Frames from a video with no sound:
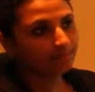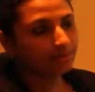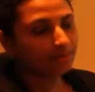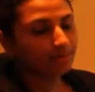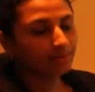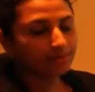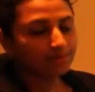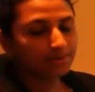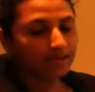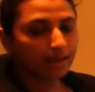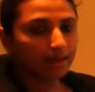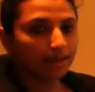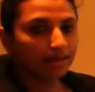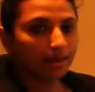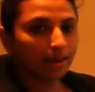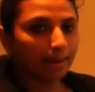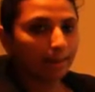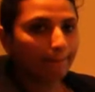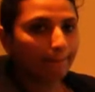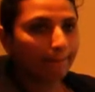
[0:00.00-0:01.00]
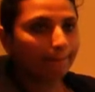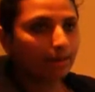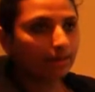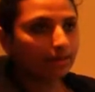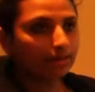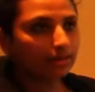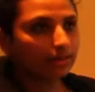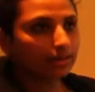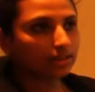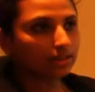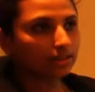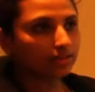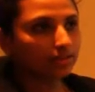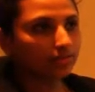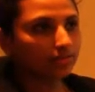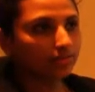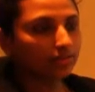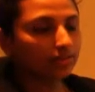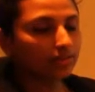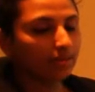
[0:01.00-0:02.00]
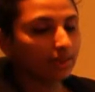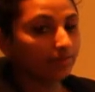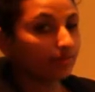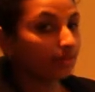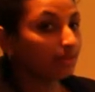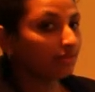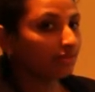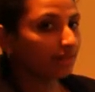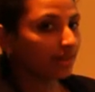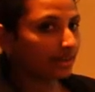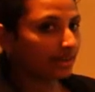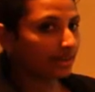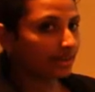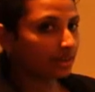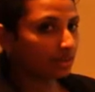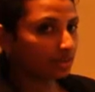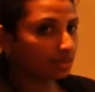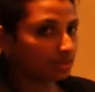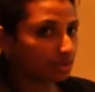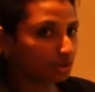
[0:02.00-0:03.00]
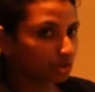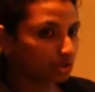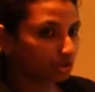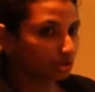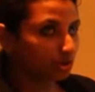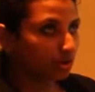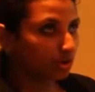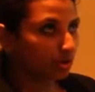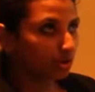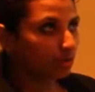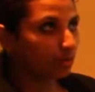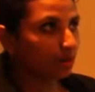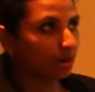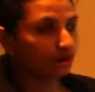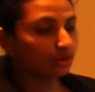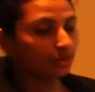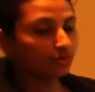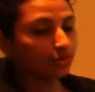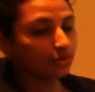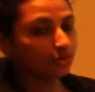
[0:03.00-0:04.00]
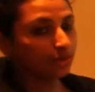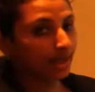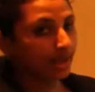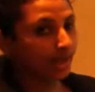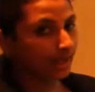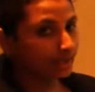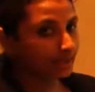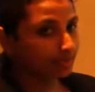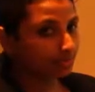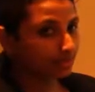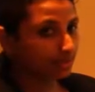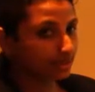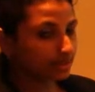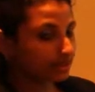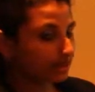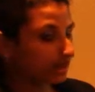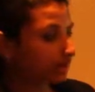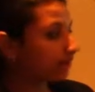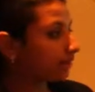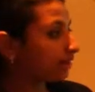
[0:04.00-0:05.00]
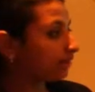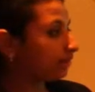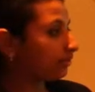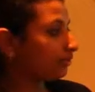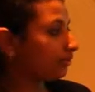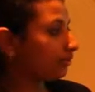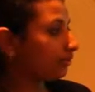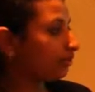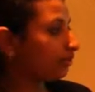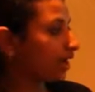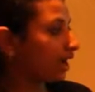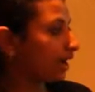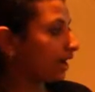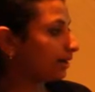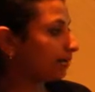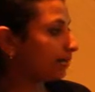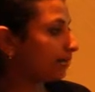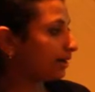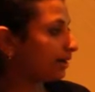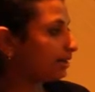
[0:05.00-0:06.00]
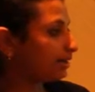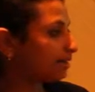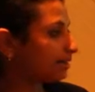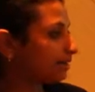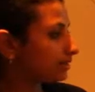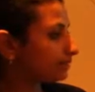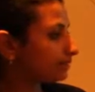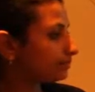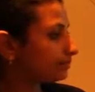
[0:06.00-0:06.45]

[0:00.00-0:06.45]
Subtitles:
website, but I will be finding out 2, one for cash based and the other for card based.